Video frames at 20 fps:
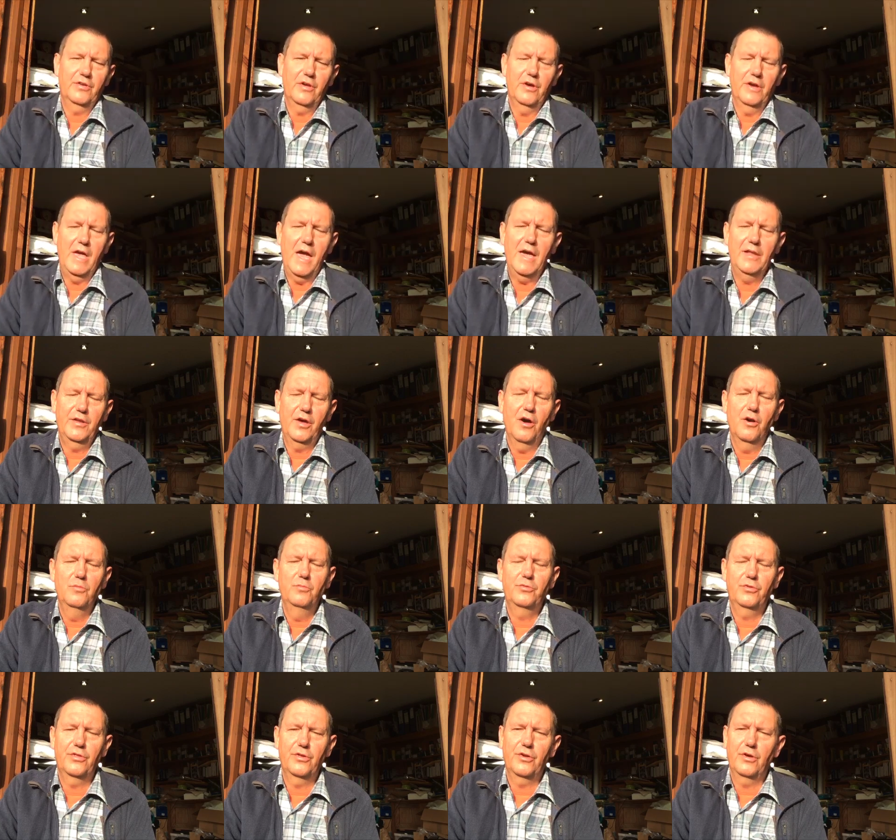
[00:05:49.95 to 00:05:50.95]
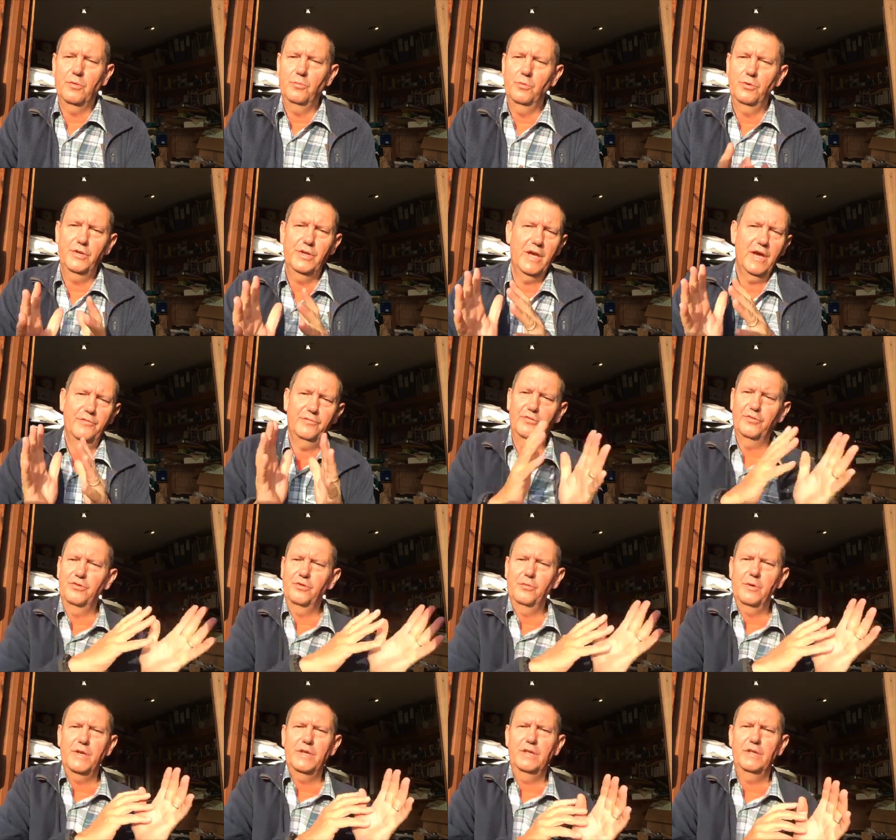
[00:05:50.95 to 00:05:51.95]
I had hoped that I wouldn't have to
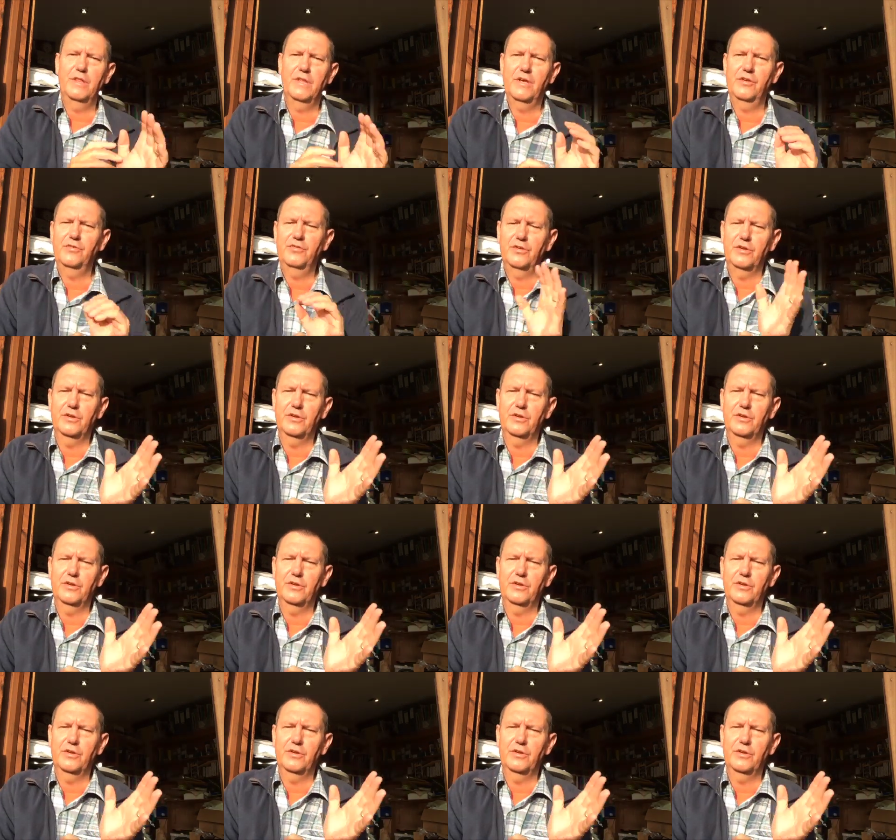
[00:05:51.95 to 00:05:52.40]
do any of this,